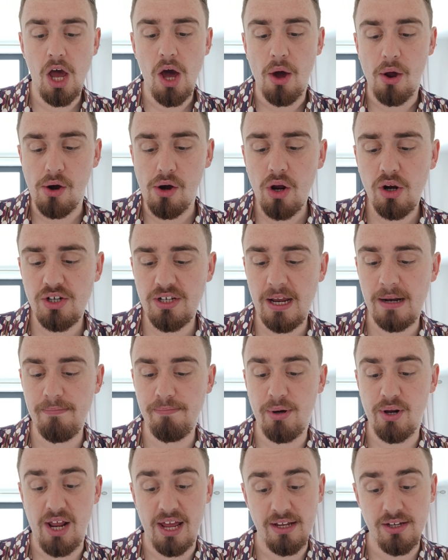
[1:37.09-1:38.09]
Roxanne
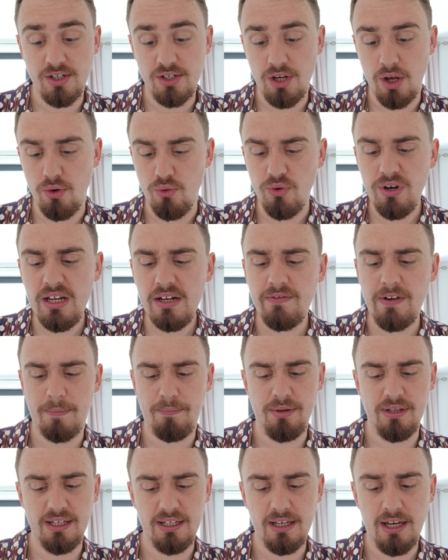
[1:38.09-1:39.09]
Perez, Rhea
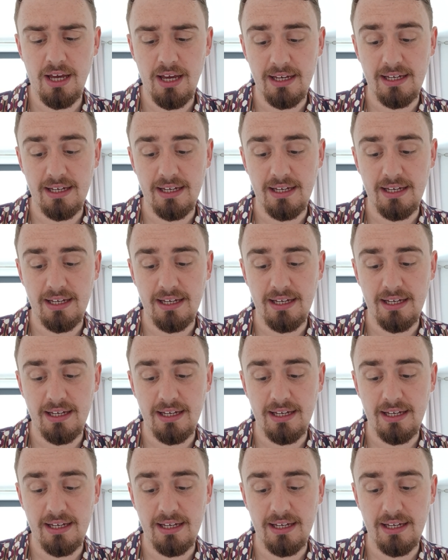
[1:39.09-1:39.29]
Ripley,